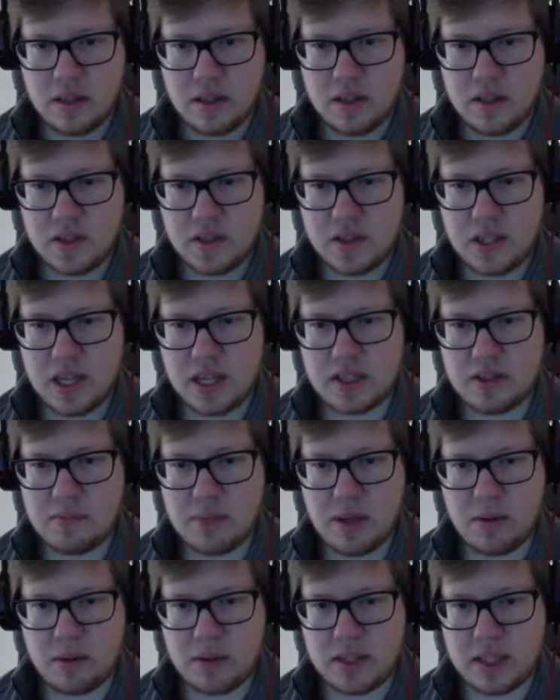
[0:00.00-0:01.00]
Is it just
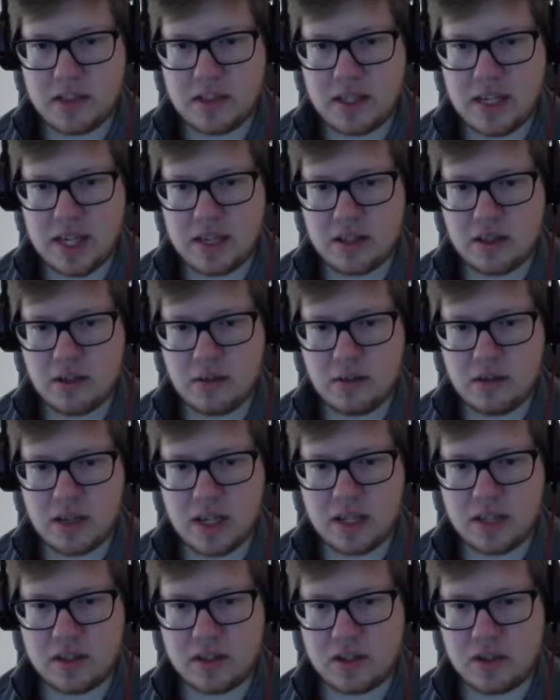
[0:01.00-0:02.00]
me, or does it actually look
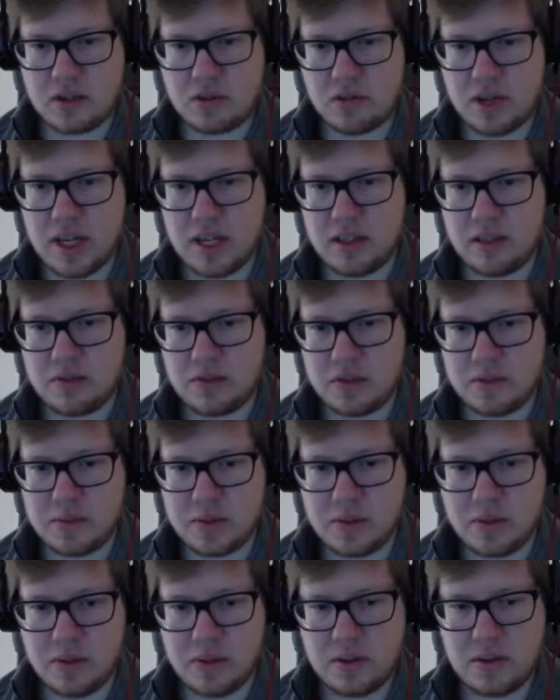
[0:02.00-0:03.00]
like a trail of some
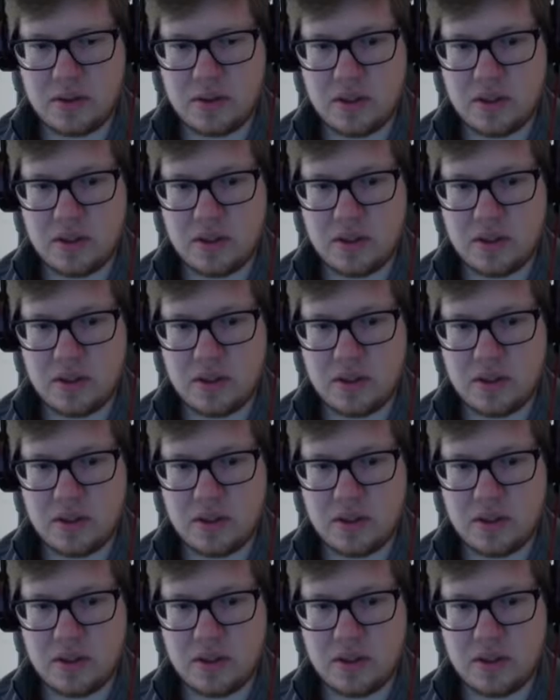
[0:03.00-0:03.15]
sort?